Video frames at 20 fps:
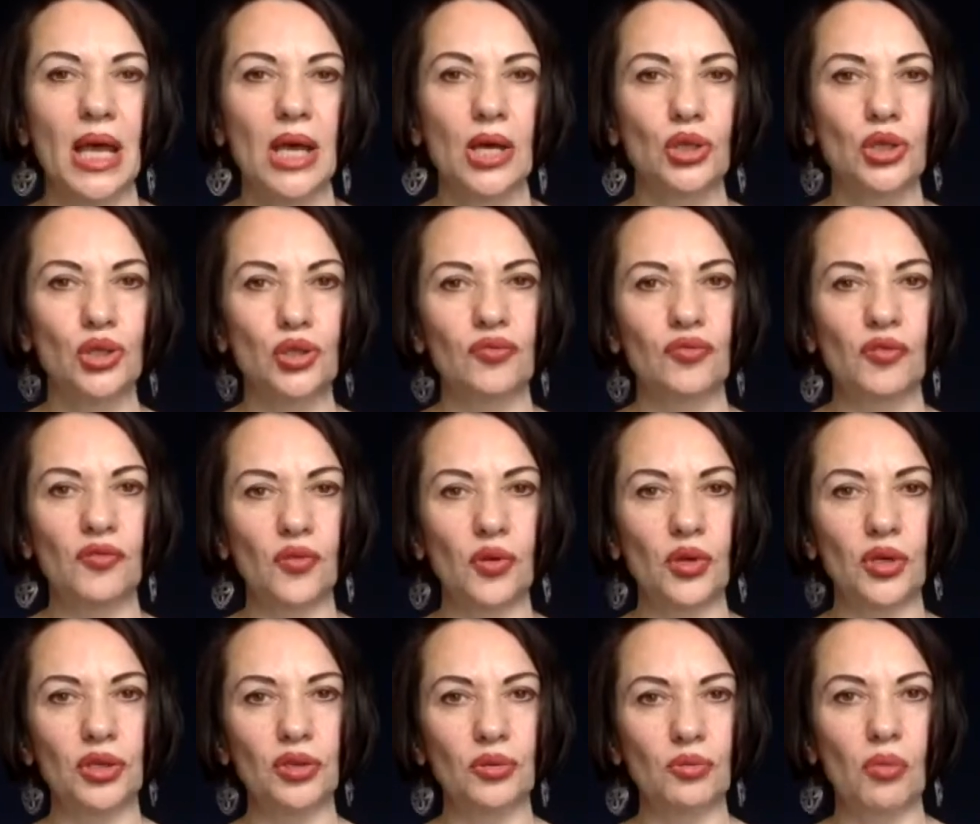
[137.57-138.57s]
So we're
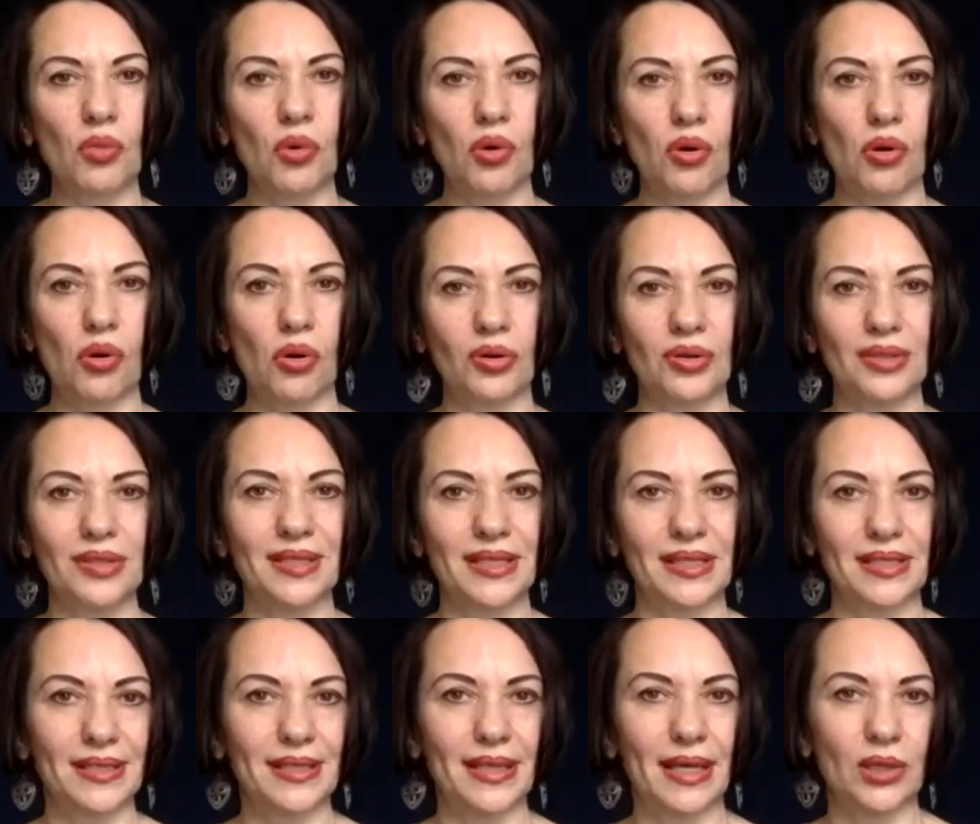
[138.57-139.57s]
working more on
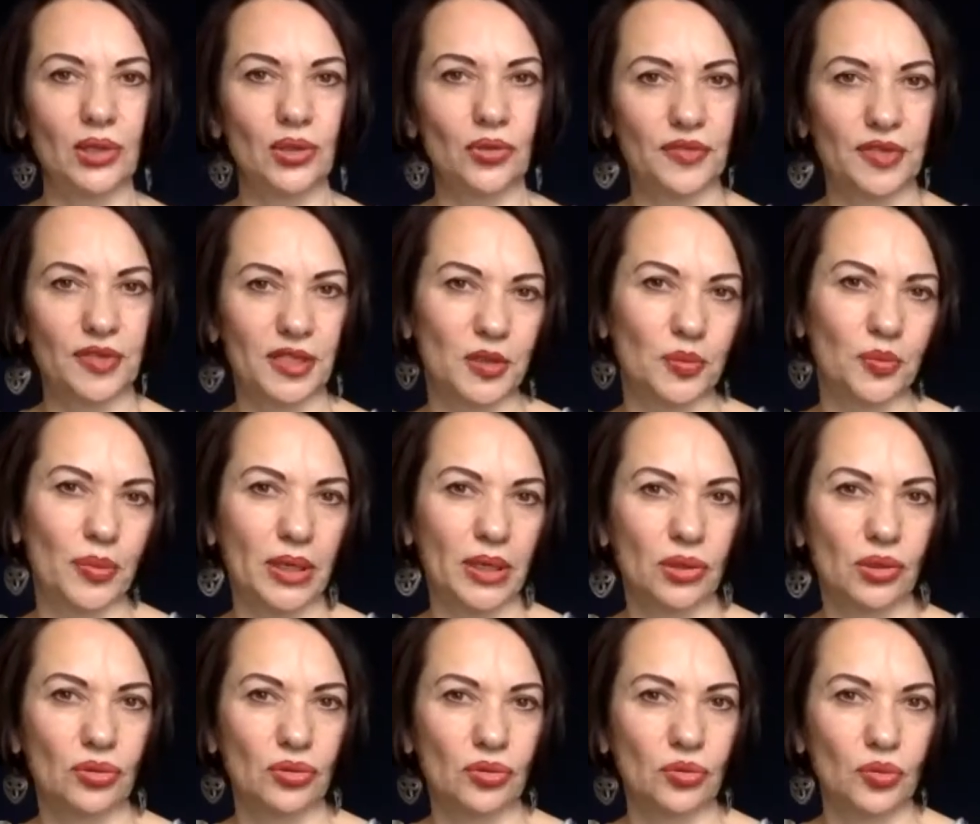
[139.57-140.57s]
this side of the
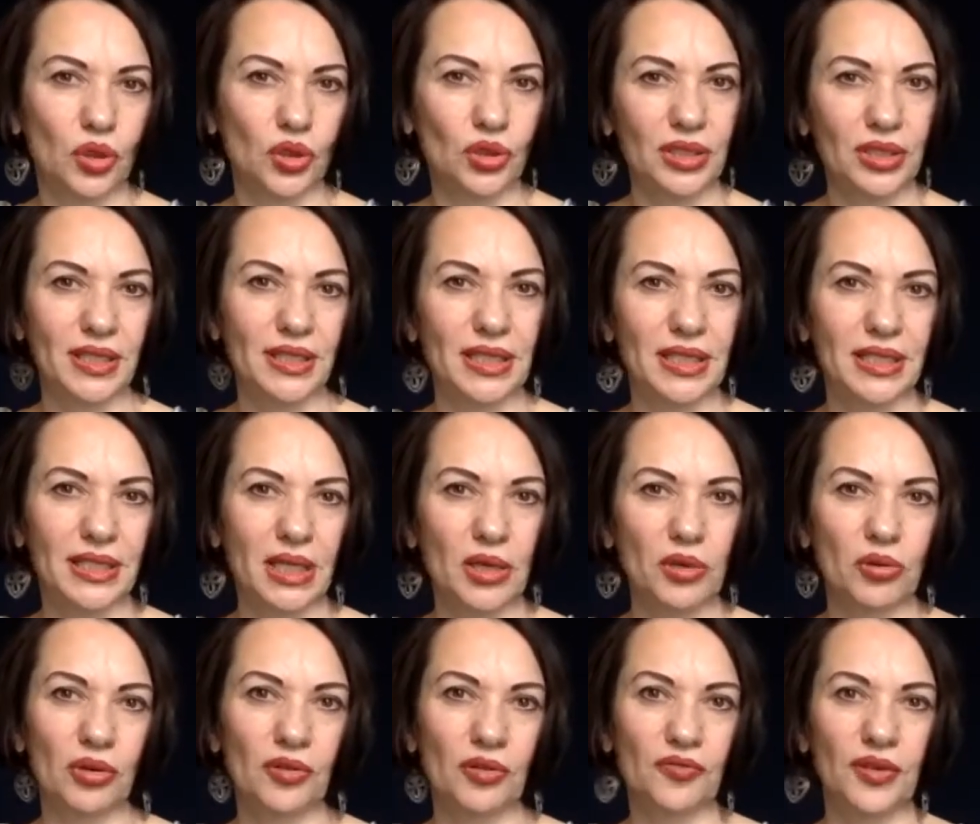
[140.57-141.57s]
spectrum, not
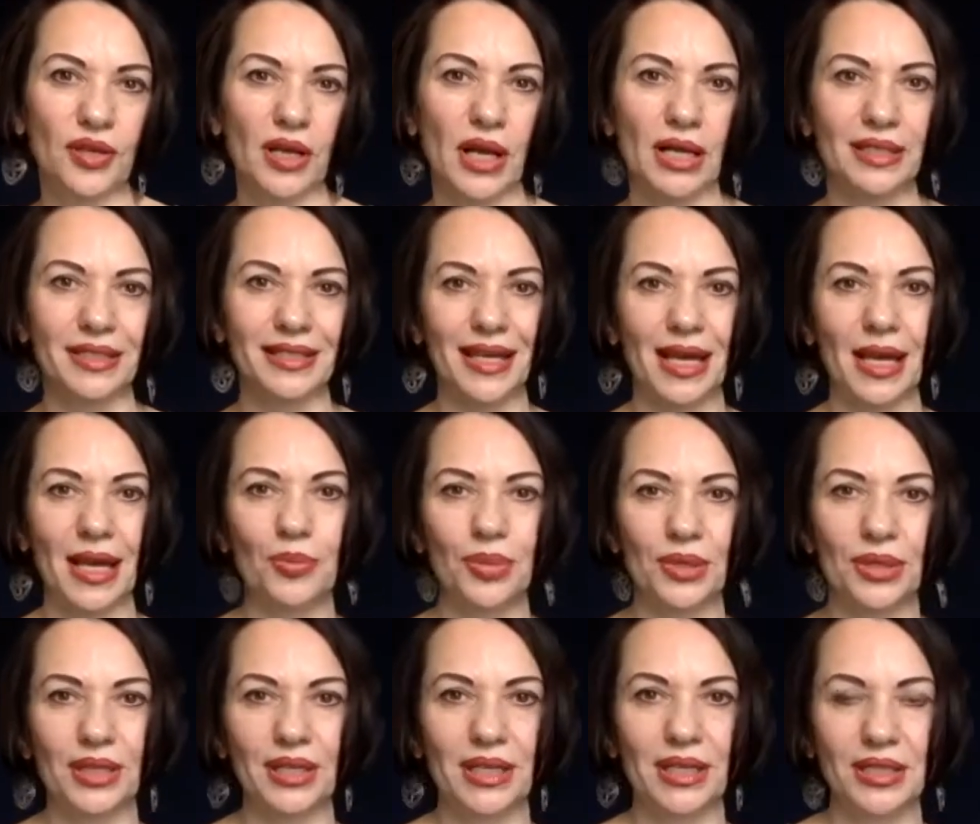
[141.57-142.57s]
necessarily we are
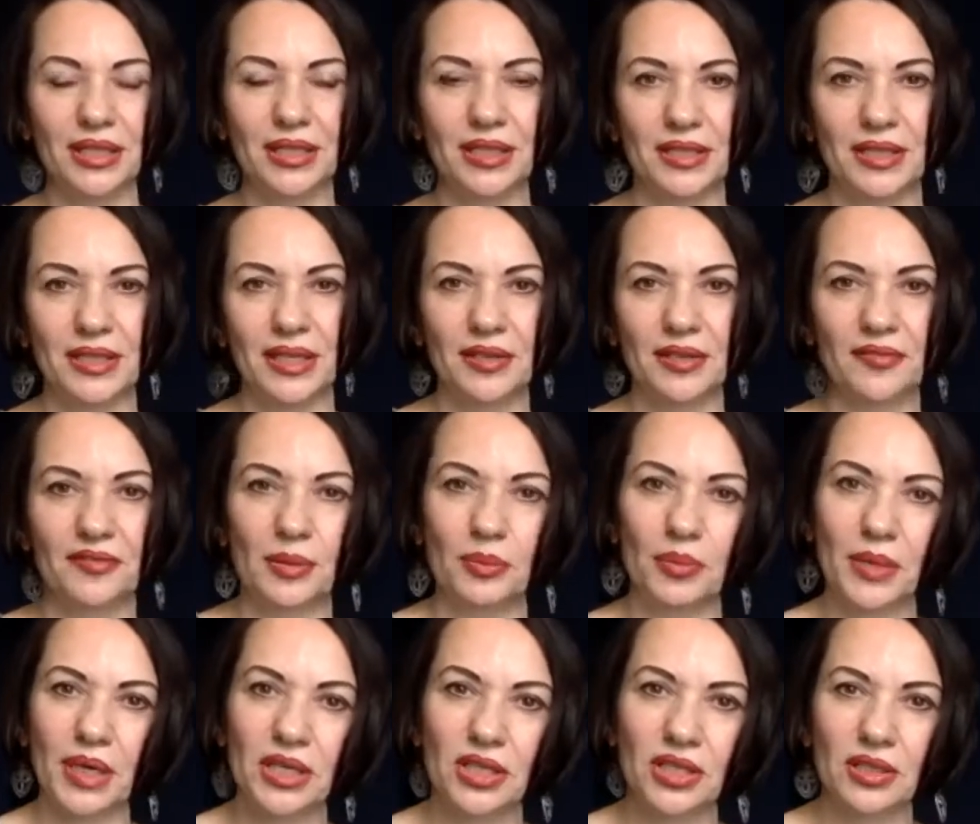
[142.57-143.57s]
tapping into the
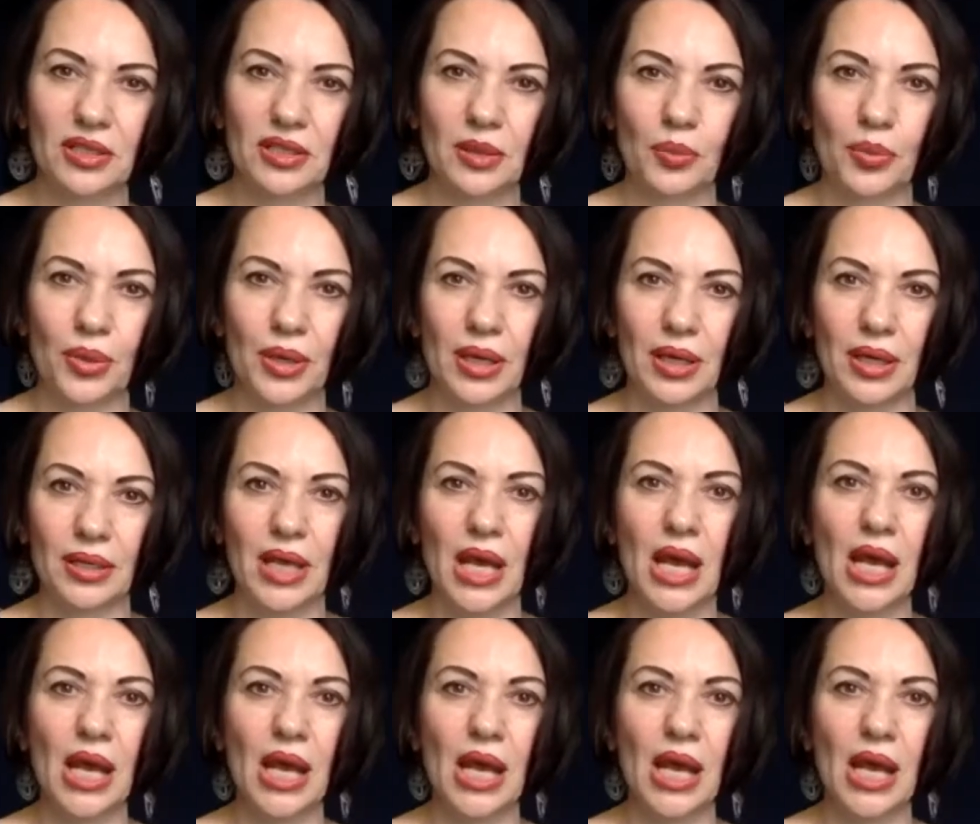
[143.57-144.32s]
informational part.